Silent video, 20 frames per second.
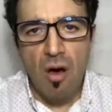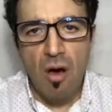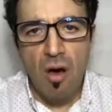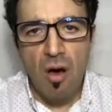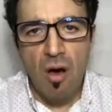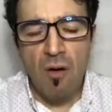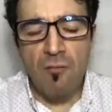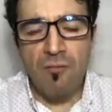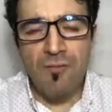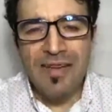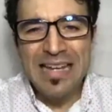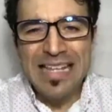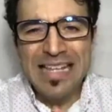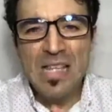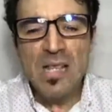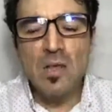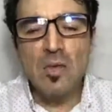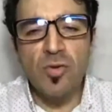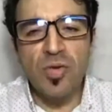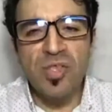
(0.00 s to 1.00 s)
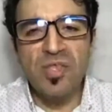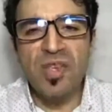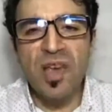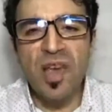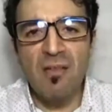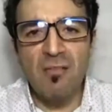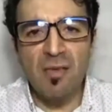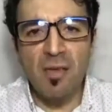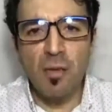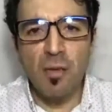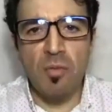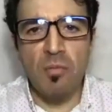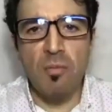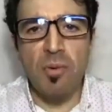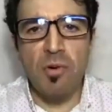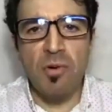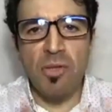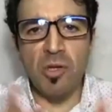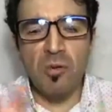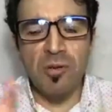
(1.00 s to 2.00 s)
of needing to decide between
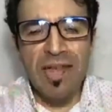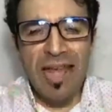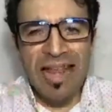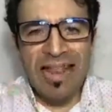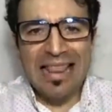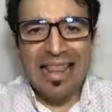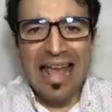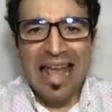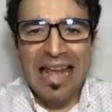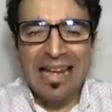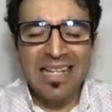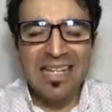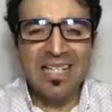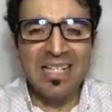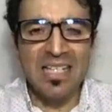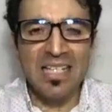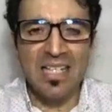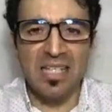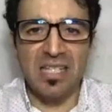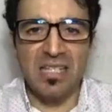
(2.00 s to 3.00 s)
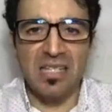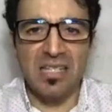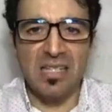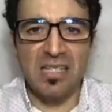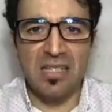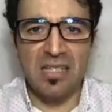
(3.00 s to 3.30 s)
peritoneal dialysis